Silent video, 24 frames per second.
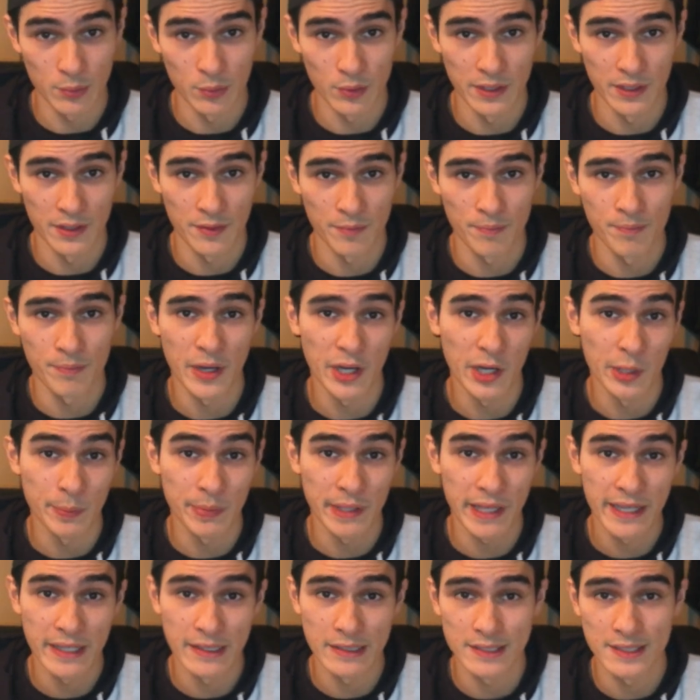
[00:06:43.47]
with better
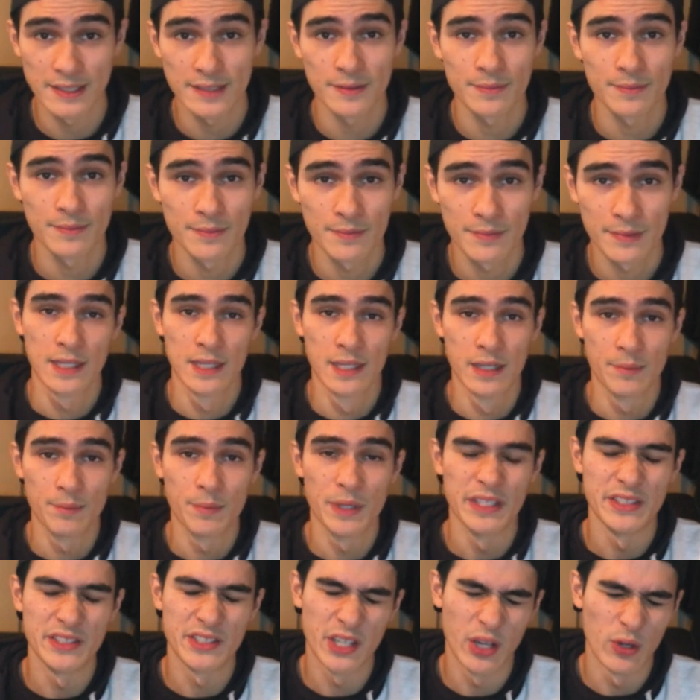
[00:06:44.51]
players.
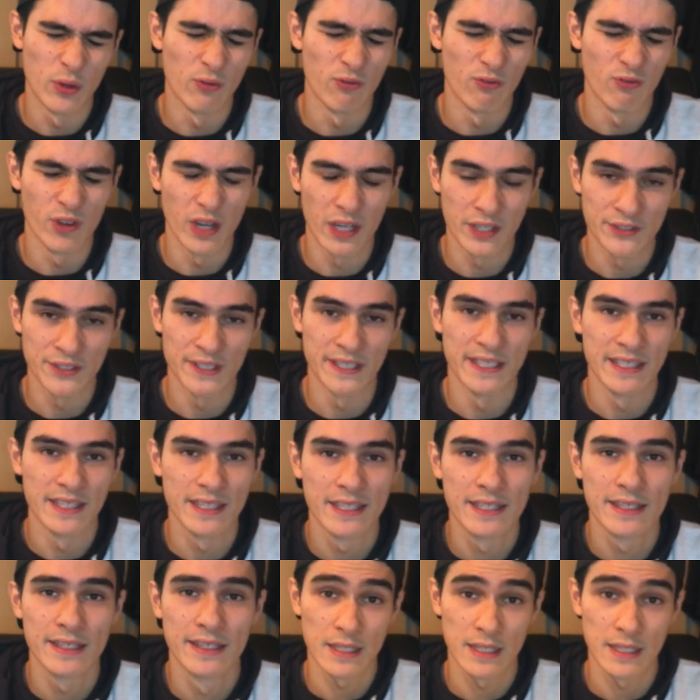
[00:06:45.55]
But don't rush it.
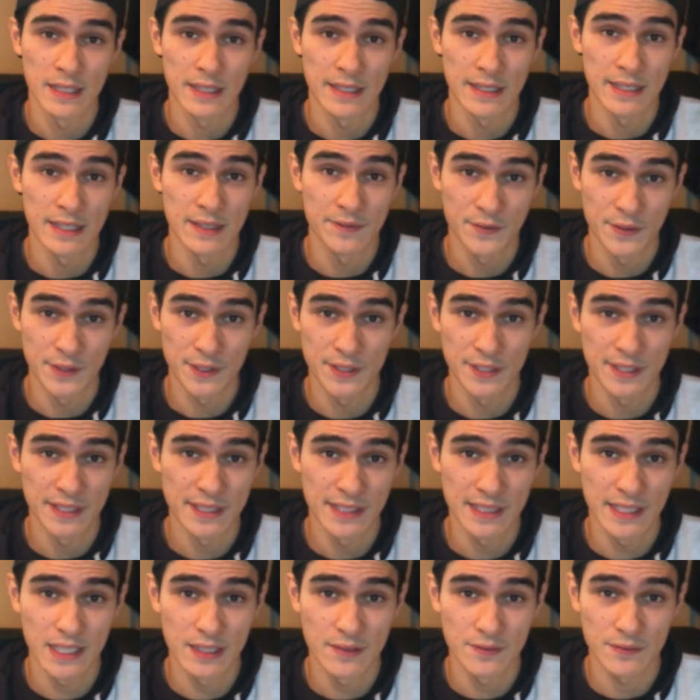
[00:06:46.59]
If you're good
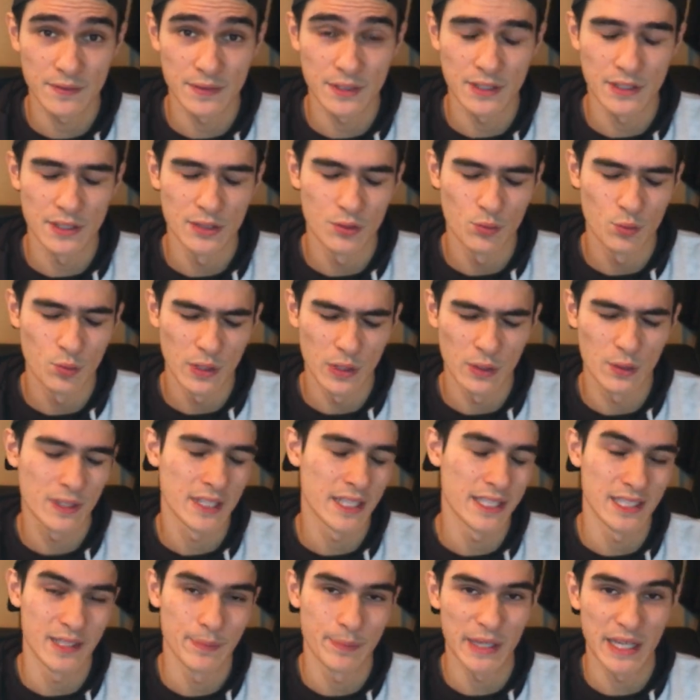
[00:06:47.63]
enough, you will
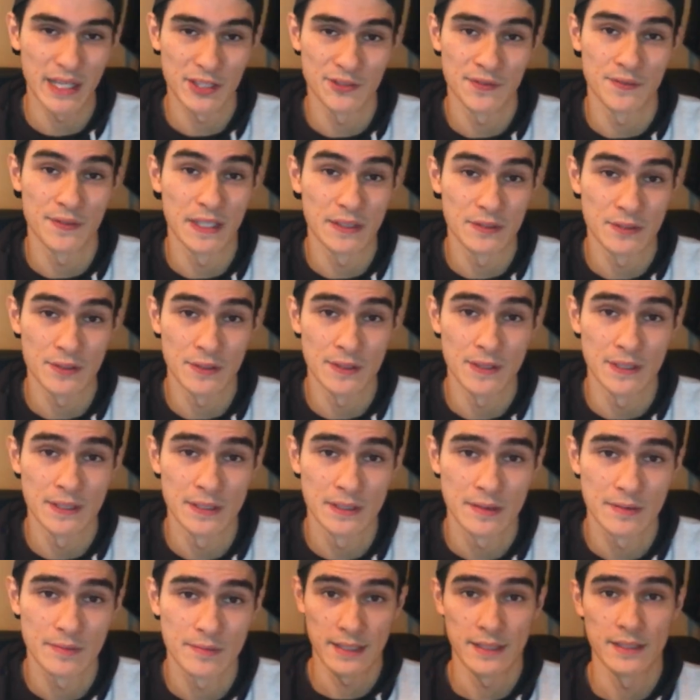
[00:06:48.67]
get the badge eventually.
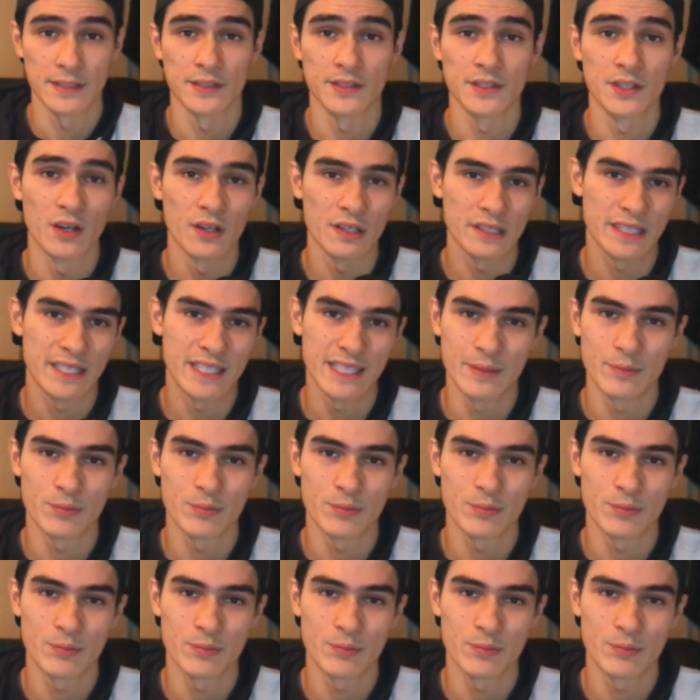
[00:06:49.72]
You gotta keep